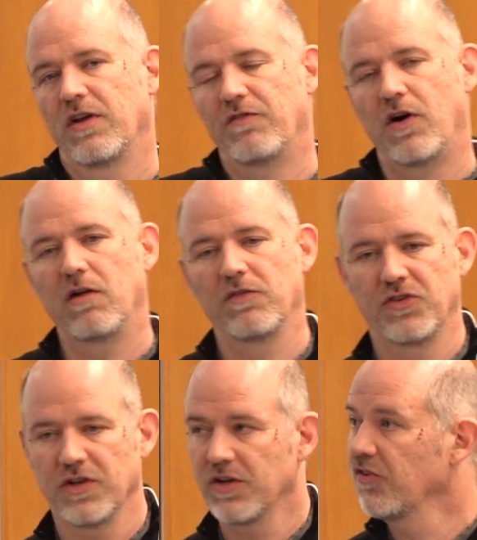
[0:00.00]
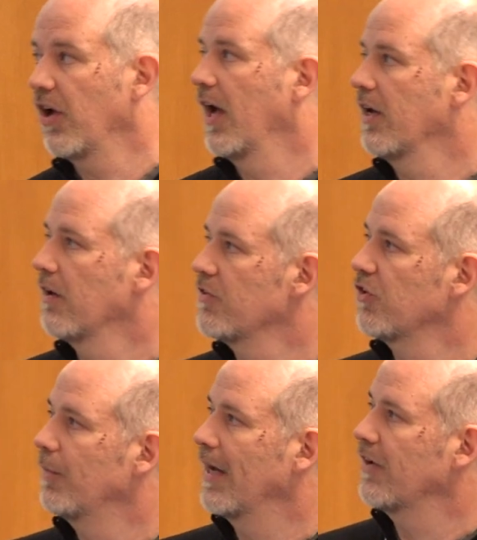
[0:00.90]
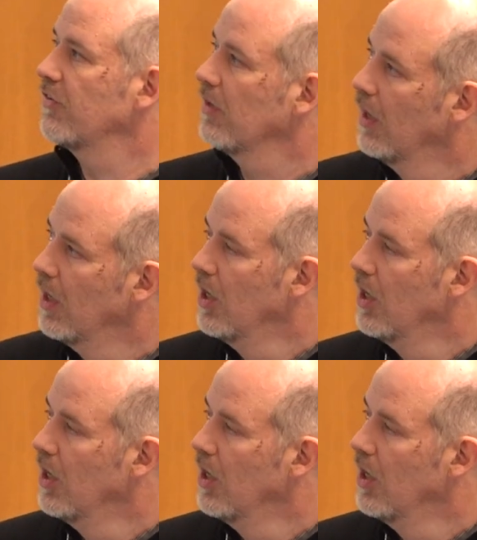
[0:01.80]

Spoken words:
evolves the design of the space.